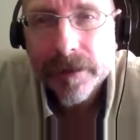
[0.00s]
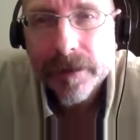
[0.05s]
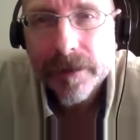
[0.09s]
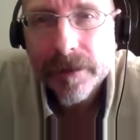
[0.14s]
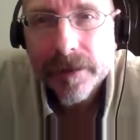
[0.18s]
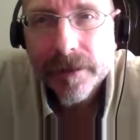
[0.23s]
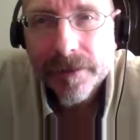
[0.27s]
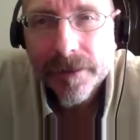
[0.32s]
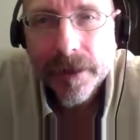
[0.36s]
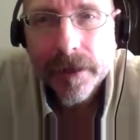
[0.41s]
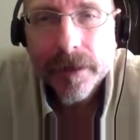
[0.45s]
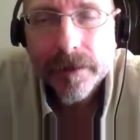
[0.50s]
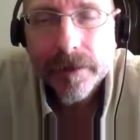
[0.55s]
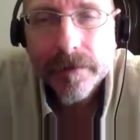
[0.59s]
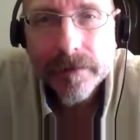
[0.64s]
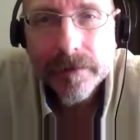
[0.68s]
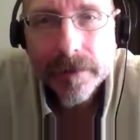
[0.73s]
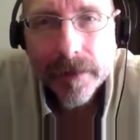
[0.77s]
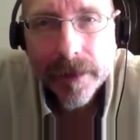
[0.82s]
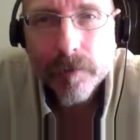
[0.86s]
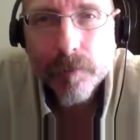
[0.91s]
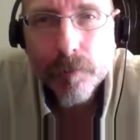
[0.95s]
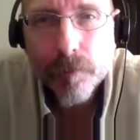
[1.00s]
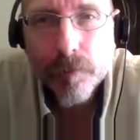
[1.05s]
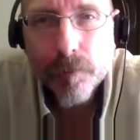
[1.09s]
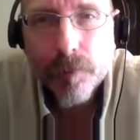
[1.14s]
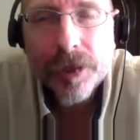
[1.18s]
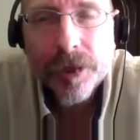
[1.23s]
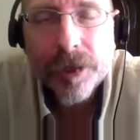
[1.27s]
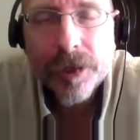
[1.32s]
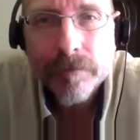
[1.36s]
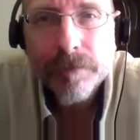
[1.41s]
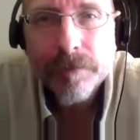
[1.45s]
that
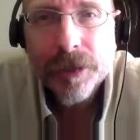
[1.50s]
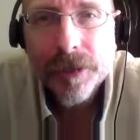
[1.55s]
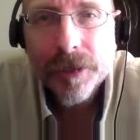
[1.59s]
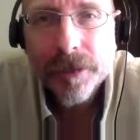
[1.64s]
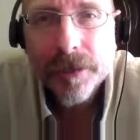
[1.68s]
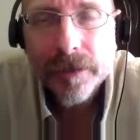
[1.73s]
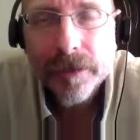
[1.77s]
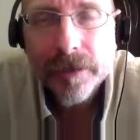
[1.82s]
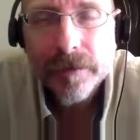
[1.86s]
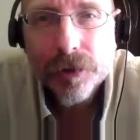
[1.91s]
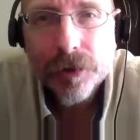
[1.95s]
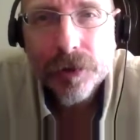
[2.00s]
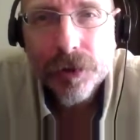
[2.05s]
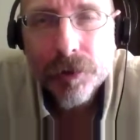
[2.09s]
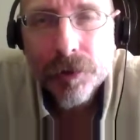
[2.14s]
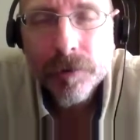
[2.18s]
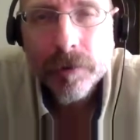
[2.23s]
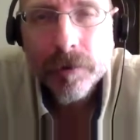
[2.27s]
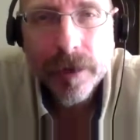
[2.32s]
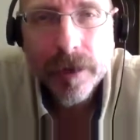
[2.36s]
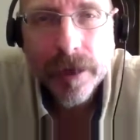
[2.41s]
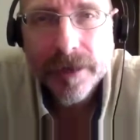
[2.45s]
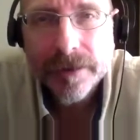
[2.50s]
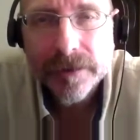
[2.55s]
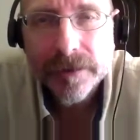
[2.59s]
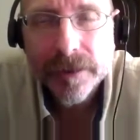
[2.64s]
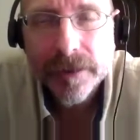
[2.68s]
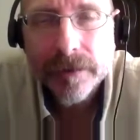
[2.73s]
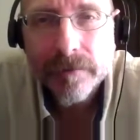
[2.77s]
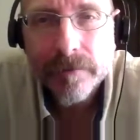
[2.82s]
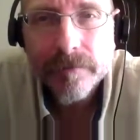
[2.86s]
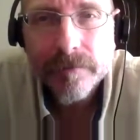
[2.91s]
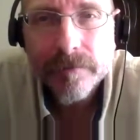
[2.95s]
we could be
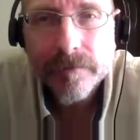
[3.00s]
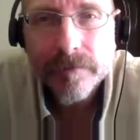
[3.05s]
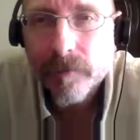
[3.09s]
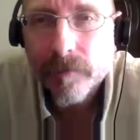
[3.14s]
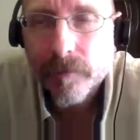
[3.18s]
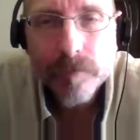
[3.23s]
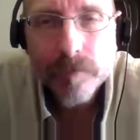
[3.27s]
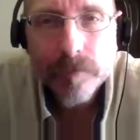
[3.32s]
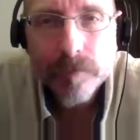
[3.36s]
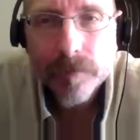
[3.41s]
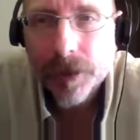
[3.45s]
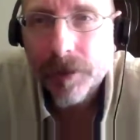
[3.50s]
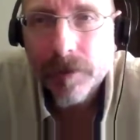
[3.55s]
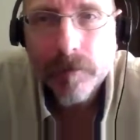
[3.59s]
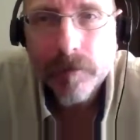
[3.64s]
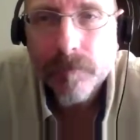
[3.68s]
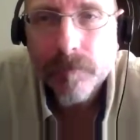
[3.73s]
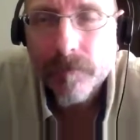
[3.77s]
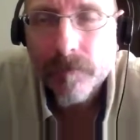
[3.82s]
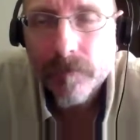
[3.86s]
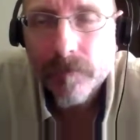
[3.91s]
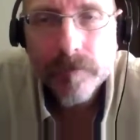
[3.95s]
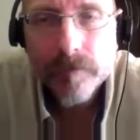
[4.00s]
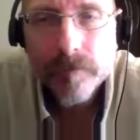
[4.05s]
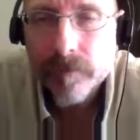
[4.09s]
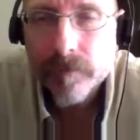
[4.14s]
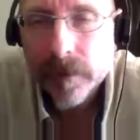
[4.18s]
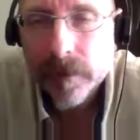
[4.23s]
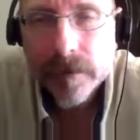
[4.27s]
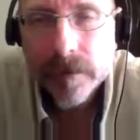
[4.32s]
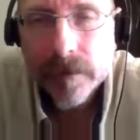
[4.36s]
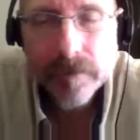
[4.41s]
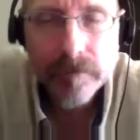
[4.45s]
utilizing, you know,
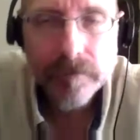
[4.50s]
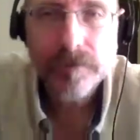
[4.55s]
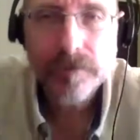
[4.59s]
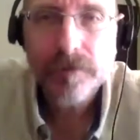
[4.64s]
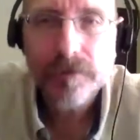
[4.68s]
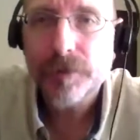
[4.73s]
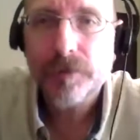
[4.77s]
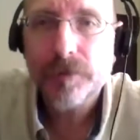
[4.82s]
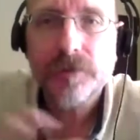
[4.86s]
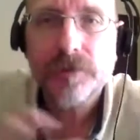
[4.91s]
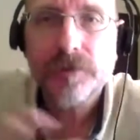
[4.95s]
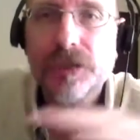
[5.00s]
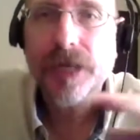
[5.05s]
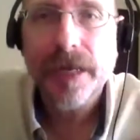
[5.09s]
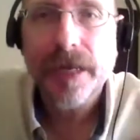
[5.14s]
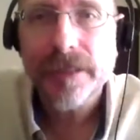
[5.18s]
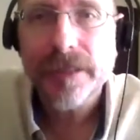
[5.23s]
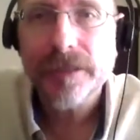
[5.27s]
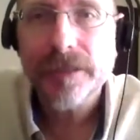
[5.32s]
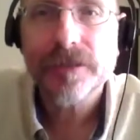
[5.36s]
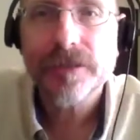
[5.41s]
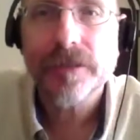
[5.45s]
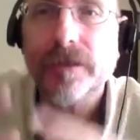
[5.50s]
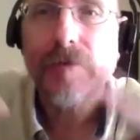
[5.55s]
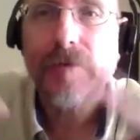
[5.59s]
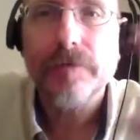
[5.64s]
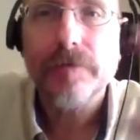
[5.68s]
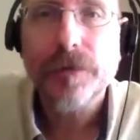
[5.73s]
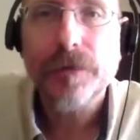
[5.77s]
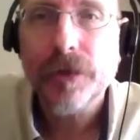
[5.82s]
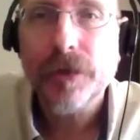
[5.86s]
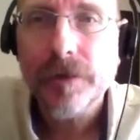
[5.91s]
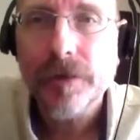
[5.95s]
to change the
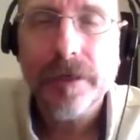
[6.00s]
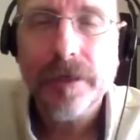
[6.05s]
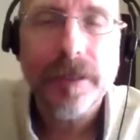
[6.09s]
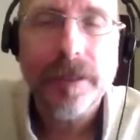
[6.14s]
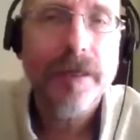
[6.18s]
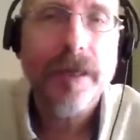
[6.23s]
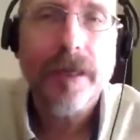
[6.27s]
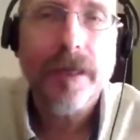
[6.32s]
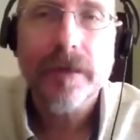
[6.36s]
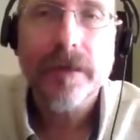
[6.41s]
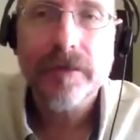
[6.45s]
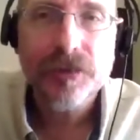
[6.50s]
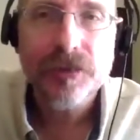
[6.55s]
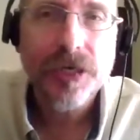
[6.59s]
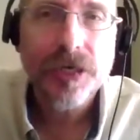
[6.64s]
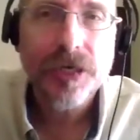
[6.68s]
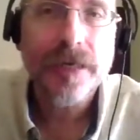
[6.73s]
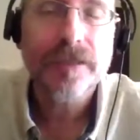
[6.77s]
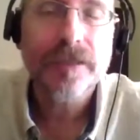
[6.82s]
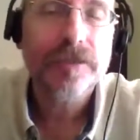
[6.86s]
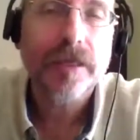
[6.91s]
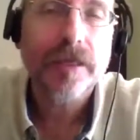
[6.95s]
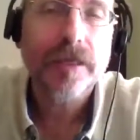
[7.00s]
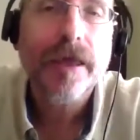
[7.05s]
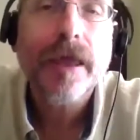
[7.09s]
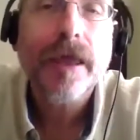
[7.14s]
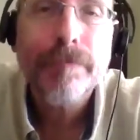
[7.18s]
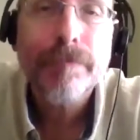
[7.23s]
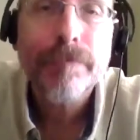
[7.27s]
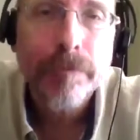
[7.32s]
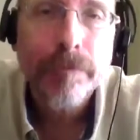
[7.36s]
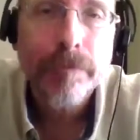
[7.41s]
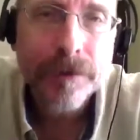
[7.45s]
community and change the
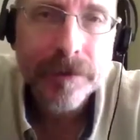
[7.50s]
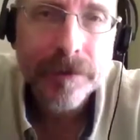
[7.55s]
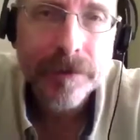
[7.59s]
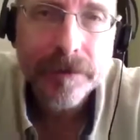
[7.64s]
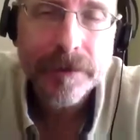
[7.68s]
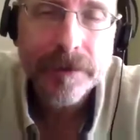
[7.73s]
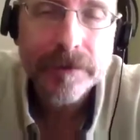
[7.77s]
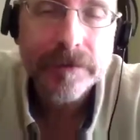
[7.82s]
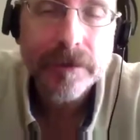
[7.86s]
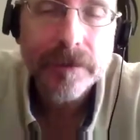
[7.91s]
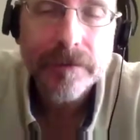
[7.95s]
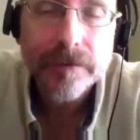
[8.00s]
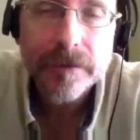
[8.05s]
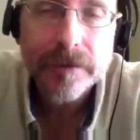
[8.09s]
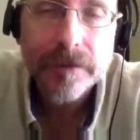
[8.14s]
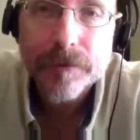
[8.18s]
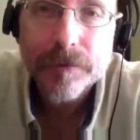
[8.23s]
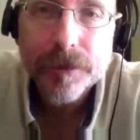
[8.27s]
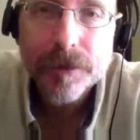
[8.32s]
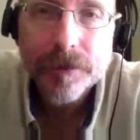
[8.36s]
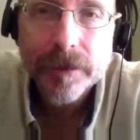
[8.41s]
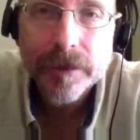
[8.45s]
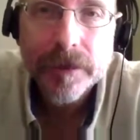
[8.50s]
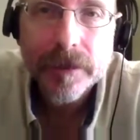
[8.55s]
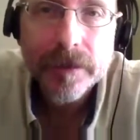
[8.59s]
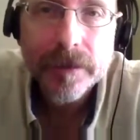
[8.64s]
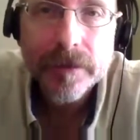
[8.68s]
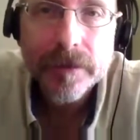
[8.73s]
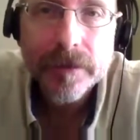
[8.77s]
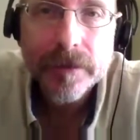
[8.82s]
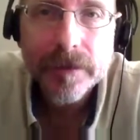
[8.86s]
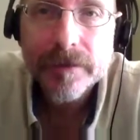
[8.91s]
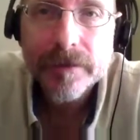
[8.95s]
capabilities of the community
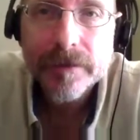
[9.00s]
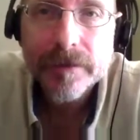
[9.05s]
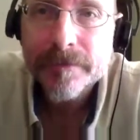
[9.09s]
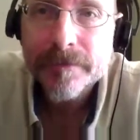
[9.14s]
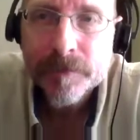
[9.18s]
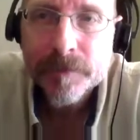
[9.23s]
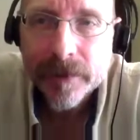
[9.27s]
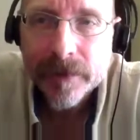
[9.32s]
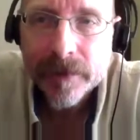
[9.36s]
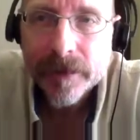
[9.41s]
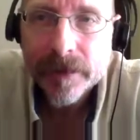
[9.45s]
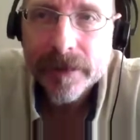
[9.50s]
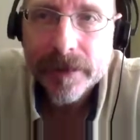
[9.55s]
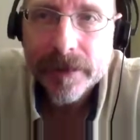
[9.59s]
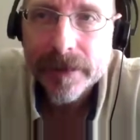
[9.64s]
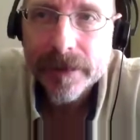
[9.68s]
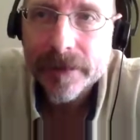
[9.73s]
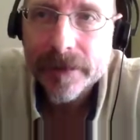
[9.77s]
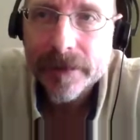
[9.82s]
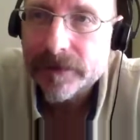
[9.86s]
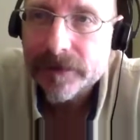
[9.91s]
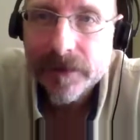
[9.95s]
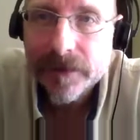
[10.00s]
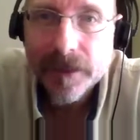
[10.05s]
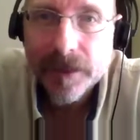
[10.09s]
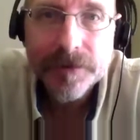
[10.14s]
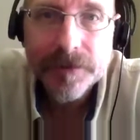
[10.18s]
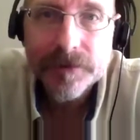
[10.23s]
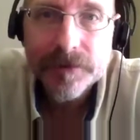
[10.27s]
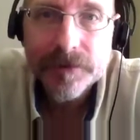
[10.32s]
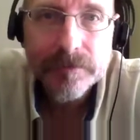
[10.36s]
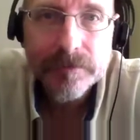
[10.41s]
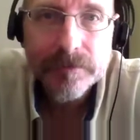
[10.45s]
in
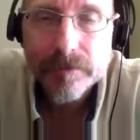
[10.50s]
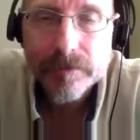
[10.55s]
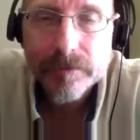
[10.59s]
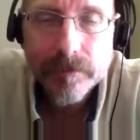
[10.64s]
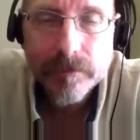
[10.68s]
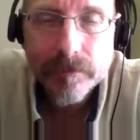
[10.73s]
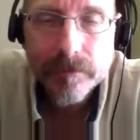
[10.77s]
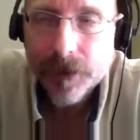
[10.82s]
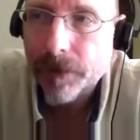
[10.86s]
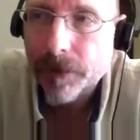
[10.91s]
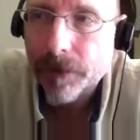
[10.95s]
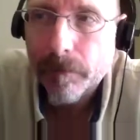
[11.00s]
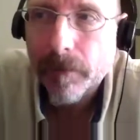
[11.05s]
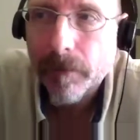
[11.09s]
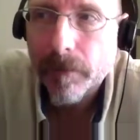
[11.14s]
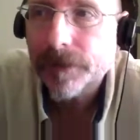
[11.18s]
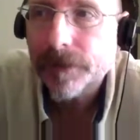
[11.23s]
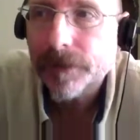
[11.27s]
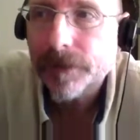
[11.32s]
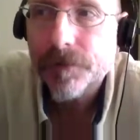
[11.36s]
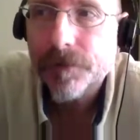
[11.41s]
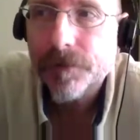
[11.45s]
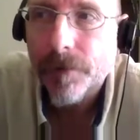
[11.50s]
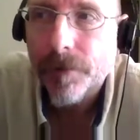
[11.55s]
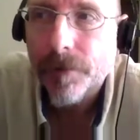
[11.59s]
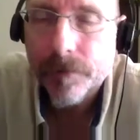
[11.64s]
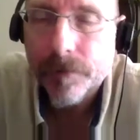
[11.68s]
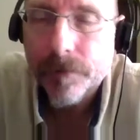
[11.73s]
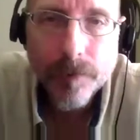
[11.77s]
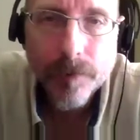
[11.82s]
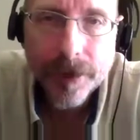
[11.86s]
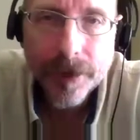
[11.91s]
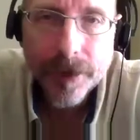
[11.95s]
such, you know, much greater
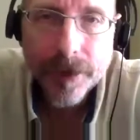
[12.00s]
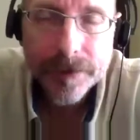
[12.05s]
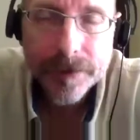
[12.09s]
ways.